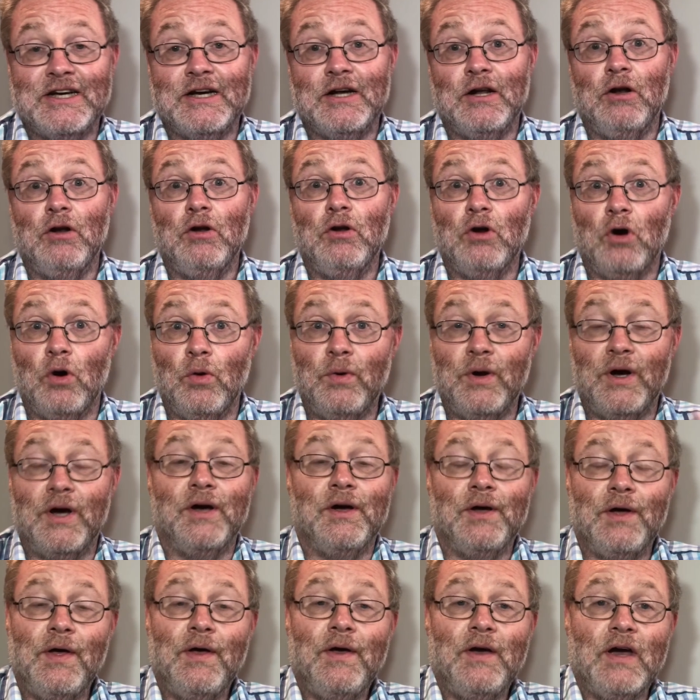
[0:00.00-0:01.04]

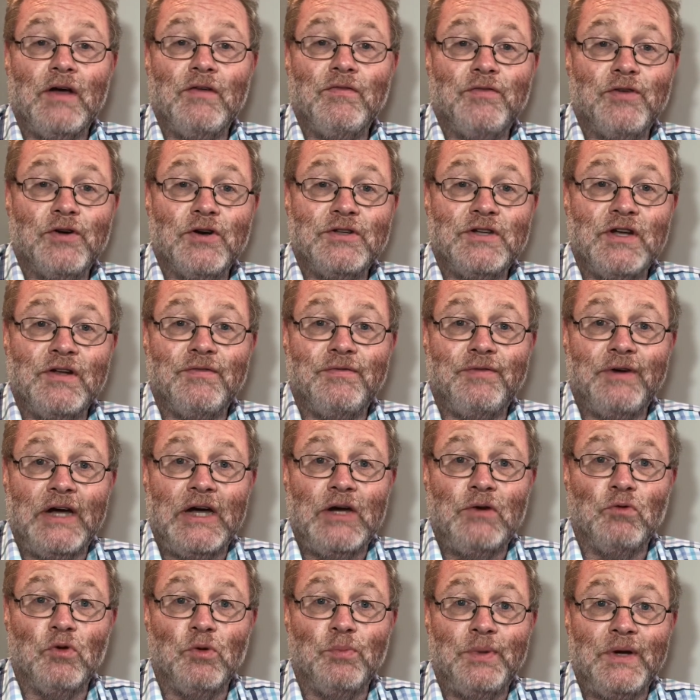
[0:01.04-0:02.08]
lower inverted
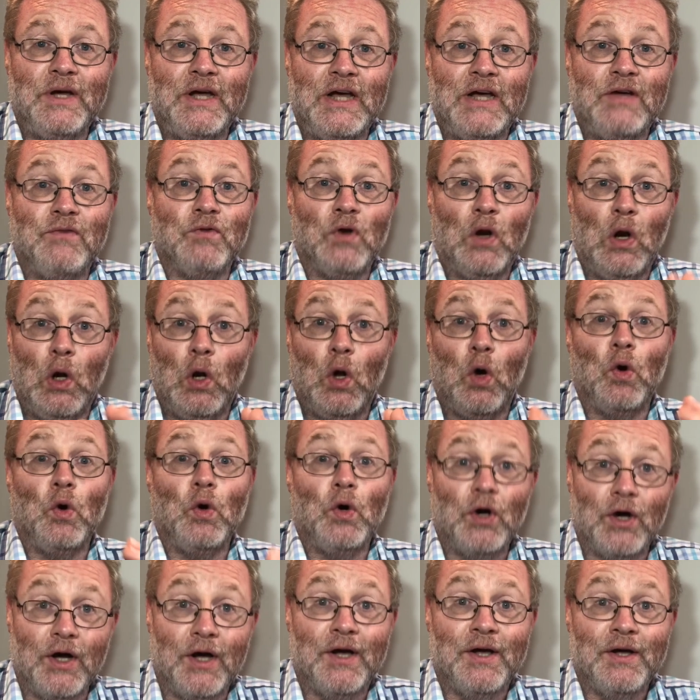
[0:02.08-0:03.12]
V will be even
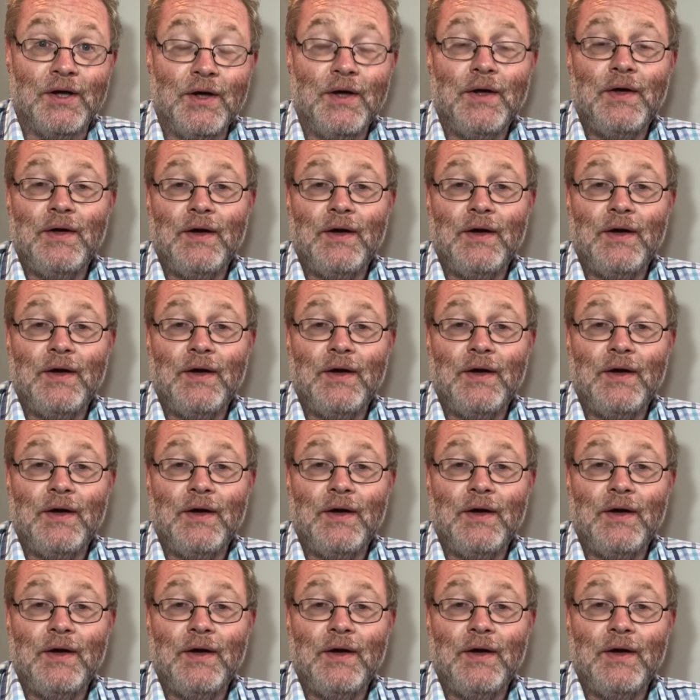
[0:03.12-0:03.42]
longer